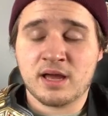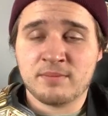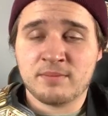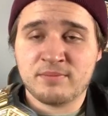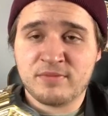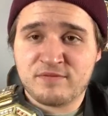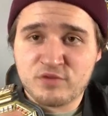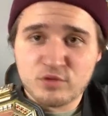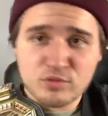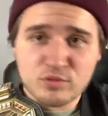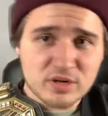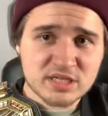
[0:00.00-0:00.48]

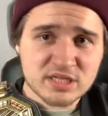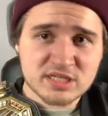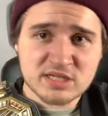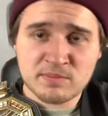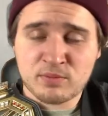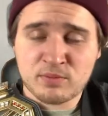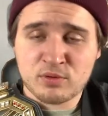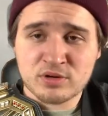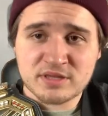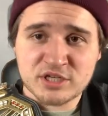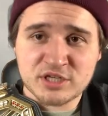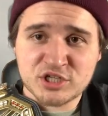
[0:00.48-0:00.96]
If you want to
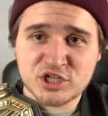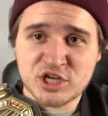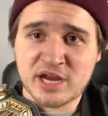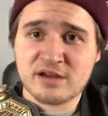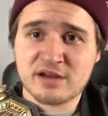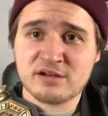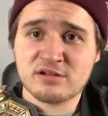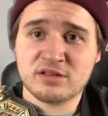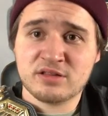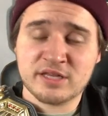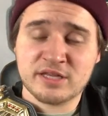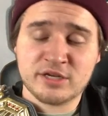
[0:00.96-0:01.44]
support the
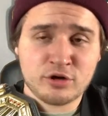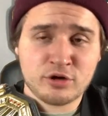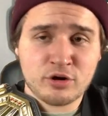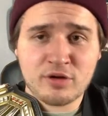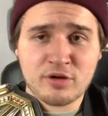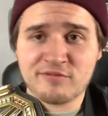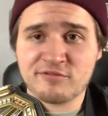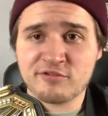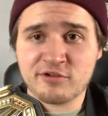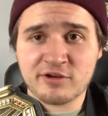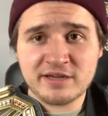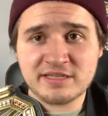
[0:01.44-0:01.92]
channel and you're
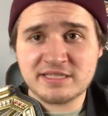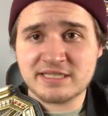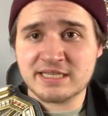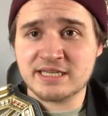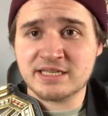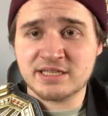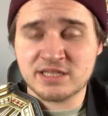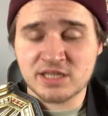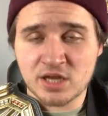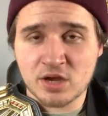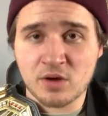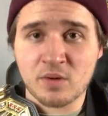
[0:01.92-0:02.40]
over
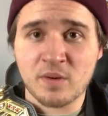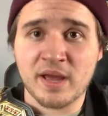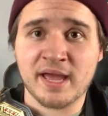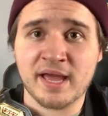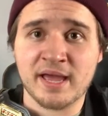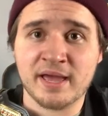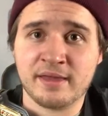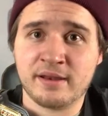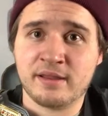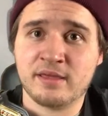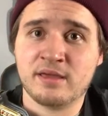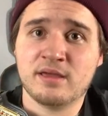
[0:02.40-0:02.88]
18, go
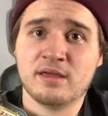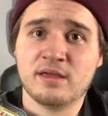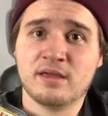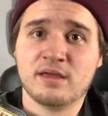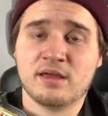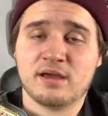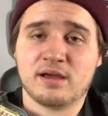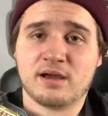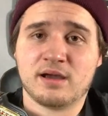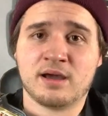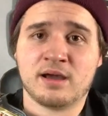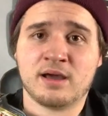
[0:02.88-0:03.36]
ahead.
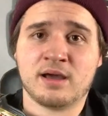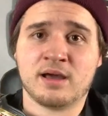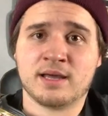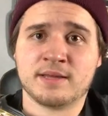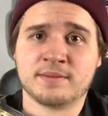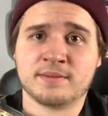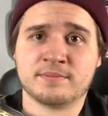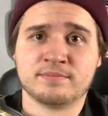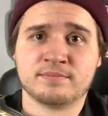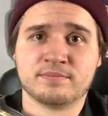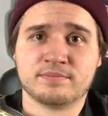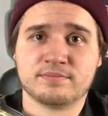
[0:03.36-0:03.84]

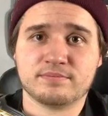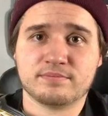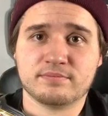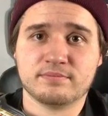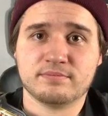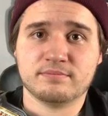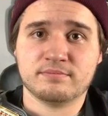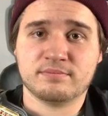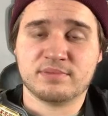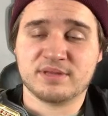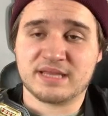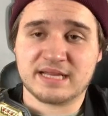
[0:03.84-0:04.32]

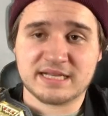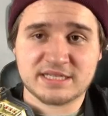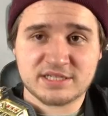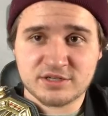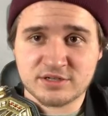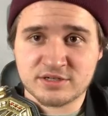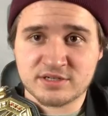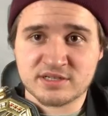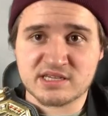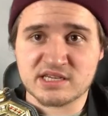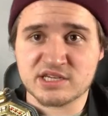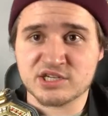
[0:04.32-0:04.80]
But that's your
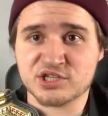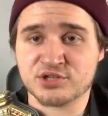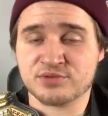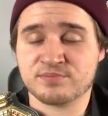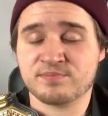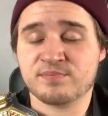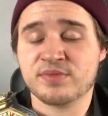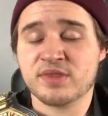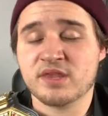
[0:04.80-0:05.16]
decision.